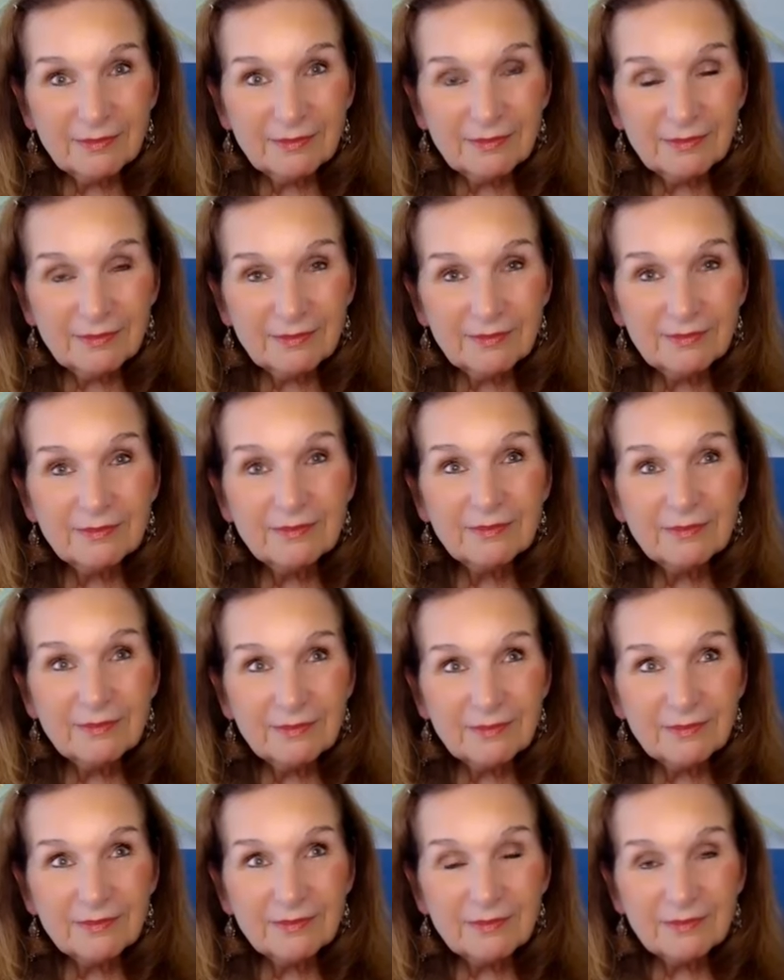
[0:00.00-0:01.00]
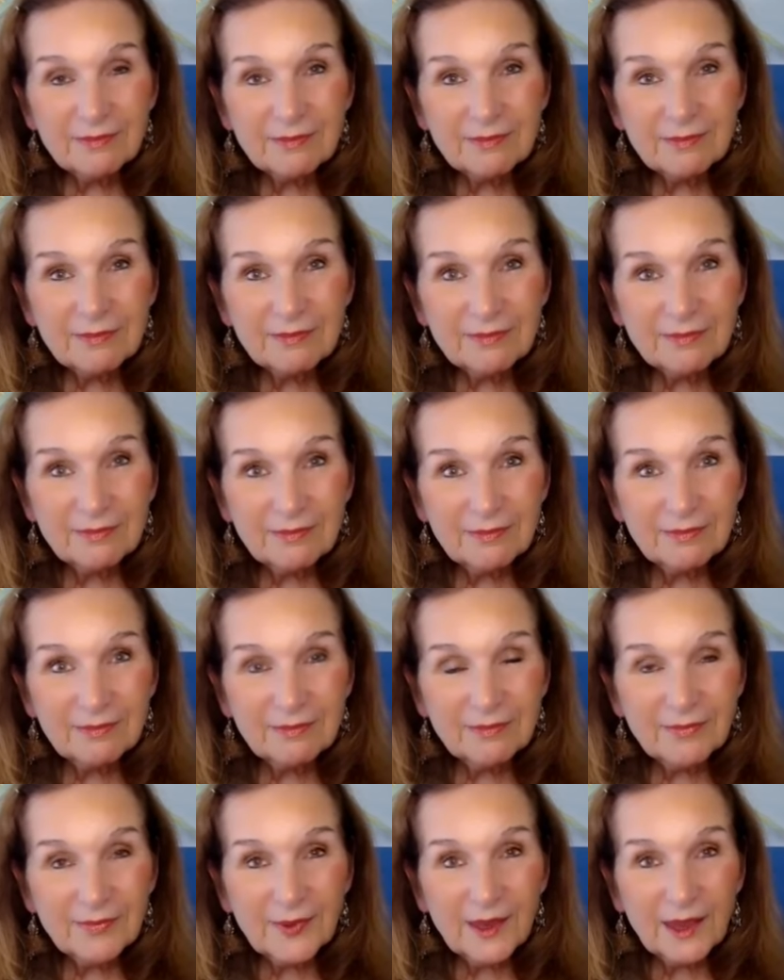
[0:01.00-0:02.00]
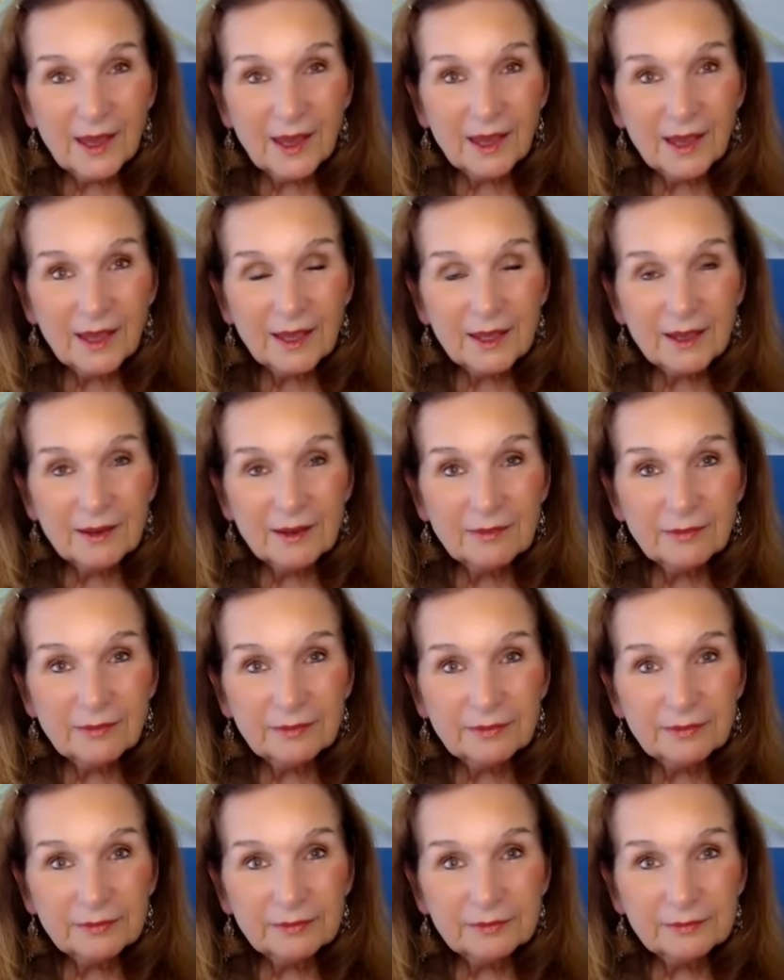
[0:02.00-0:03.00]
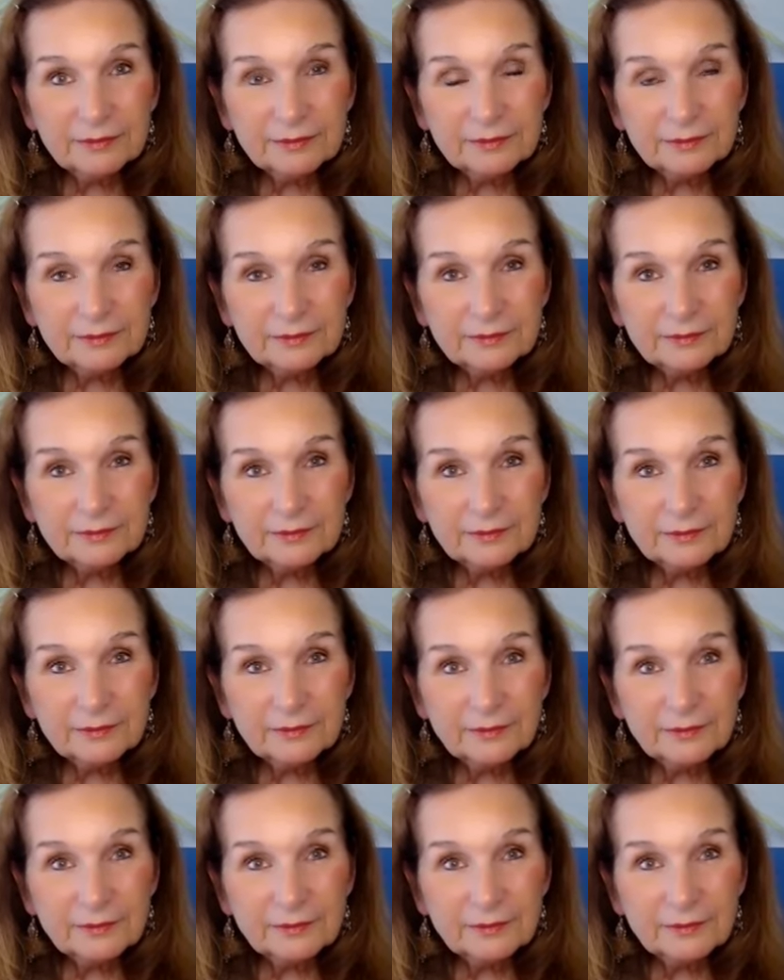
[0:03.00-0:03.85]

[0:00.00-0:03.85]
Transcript: [no speech]